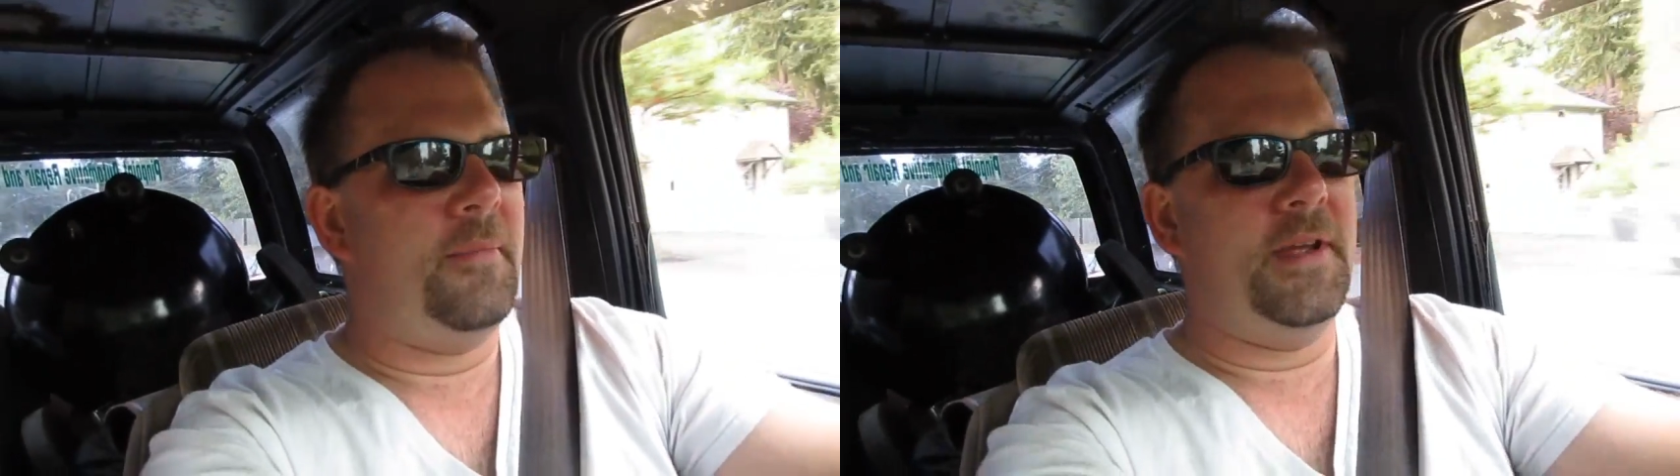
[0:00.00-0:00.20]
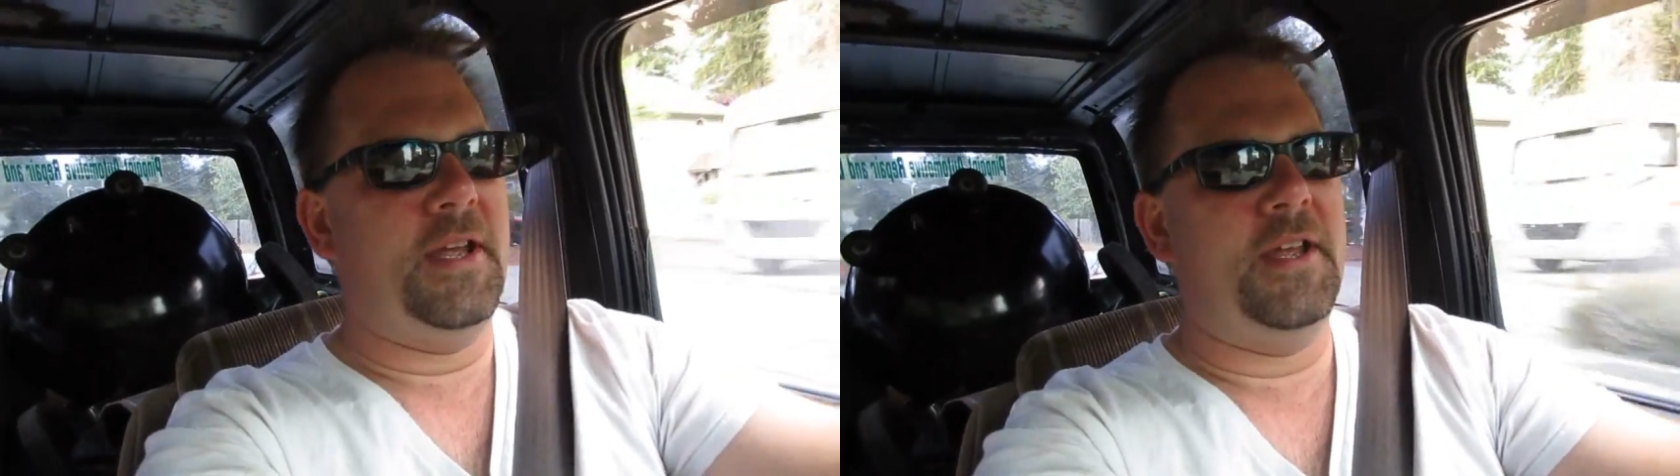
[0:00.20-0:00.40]

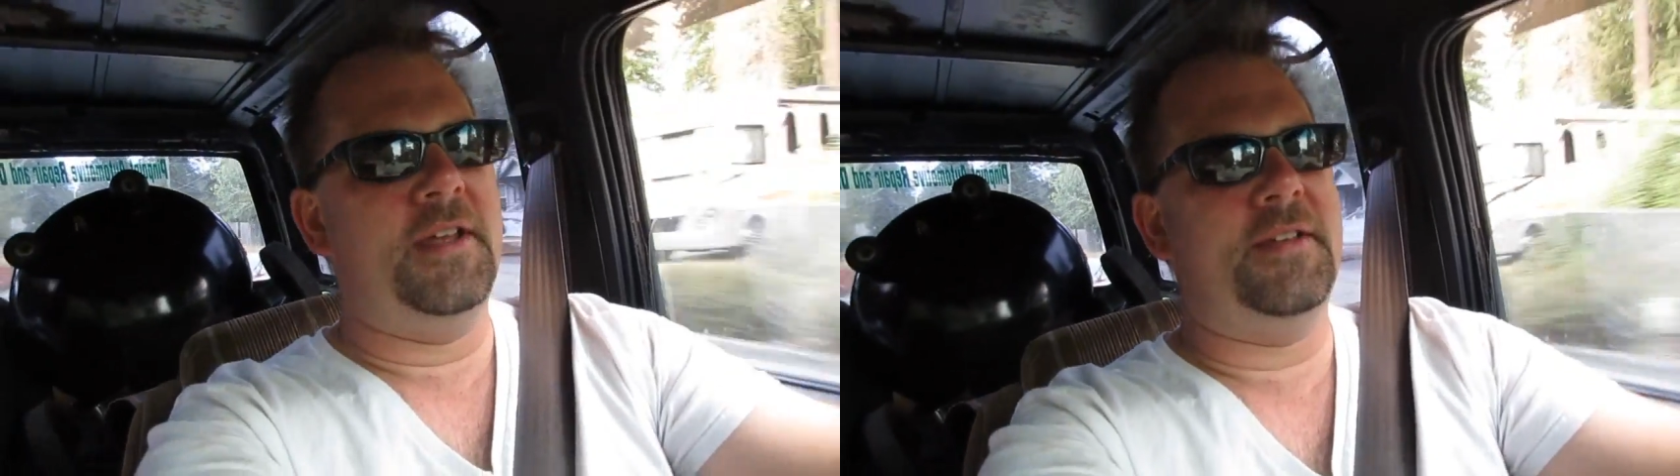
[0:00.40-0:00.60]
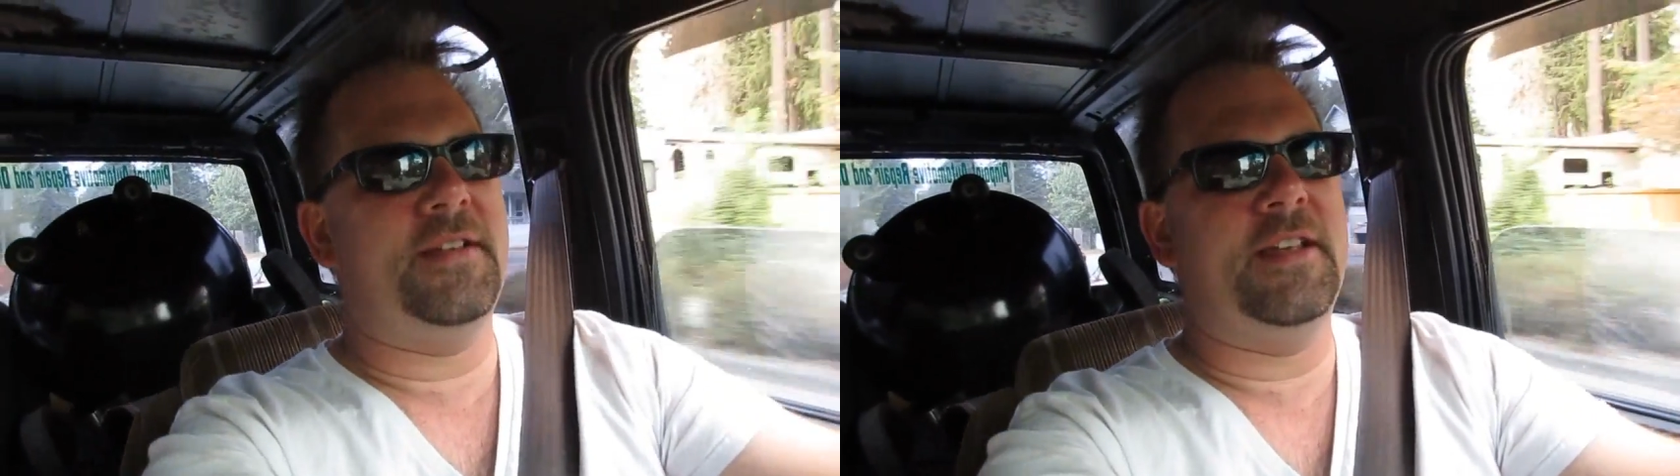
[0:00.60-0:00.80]

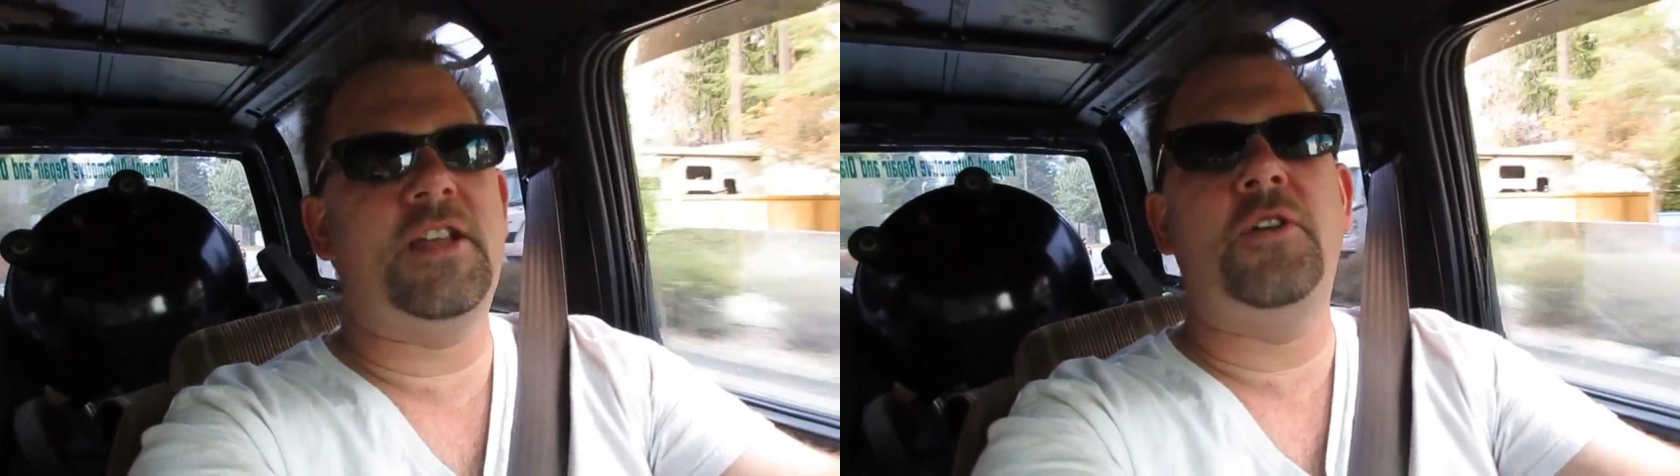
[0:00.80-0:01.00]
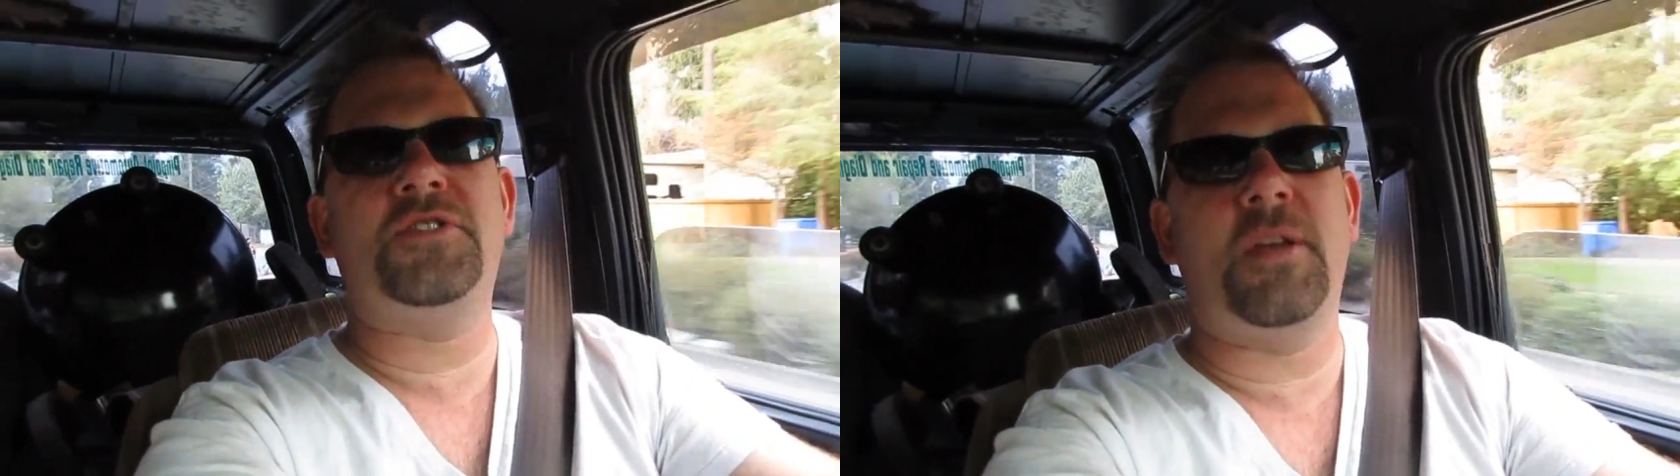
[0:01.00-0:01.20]

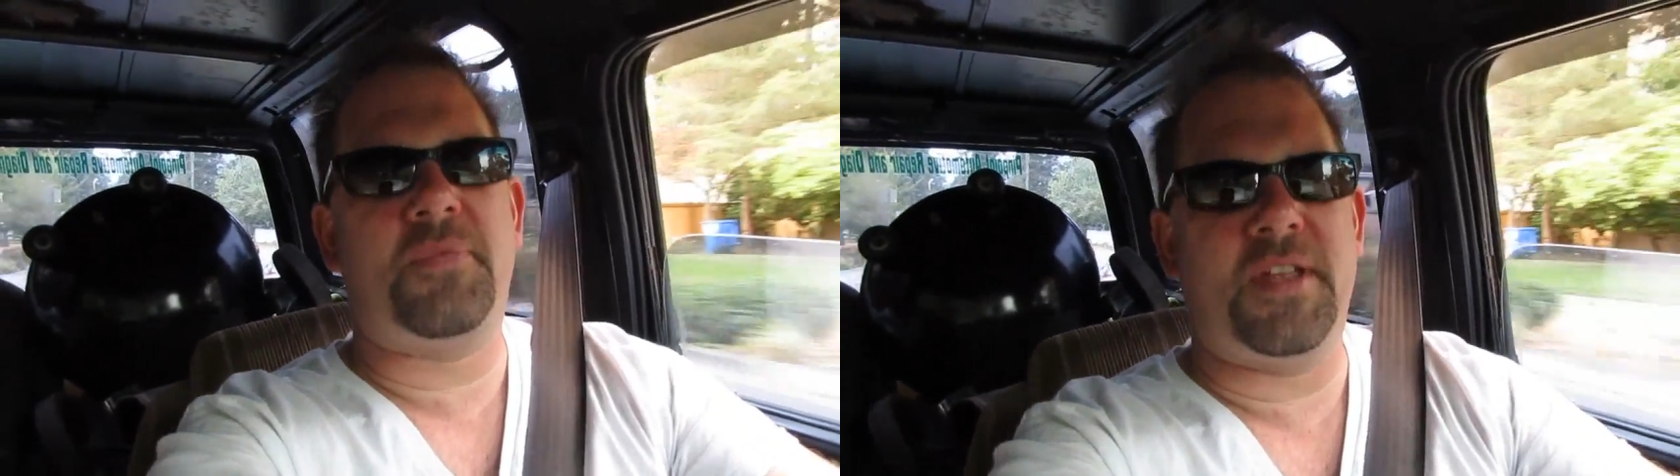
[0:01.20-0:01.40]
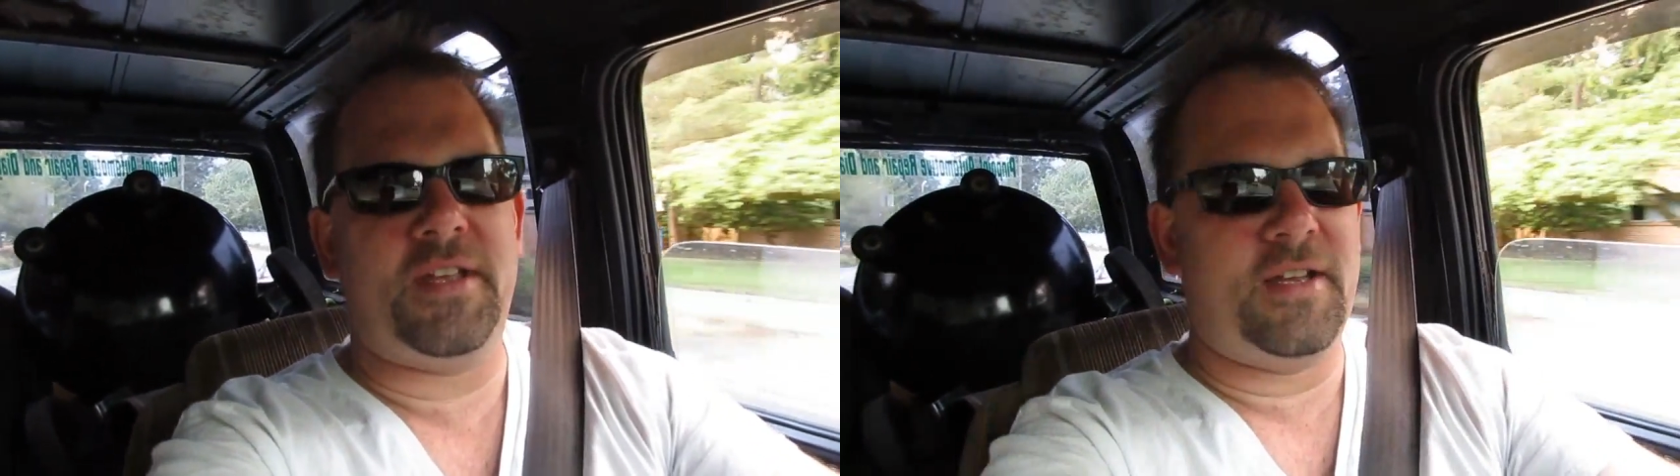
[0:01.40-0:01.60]
it goes
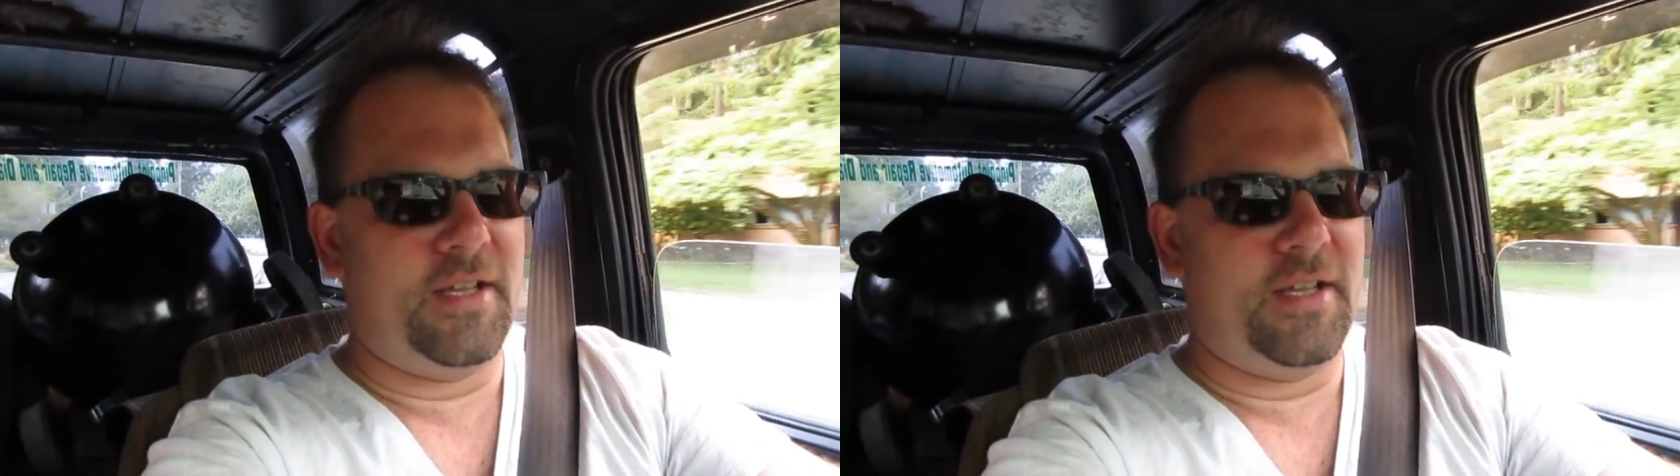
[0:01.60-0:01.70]
something,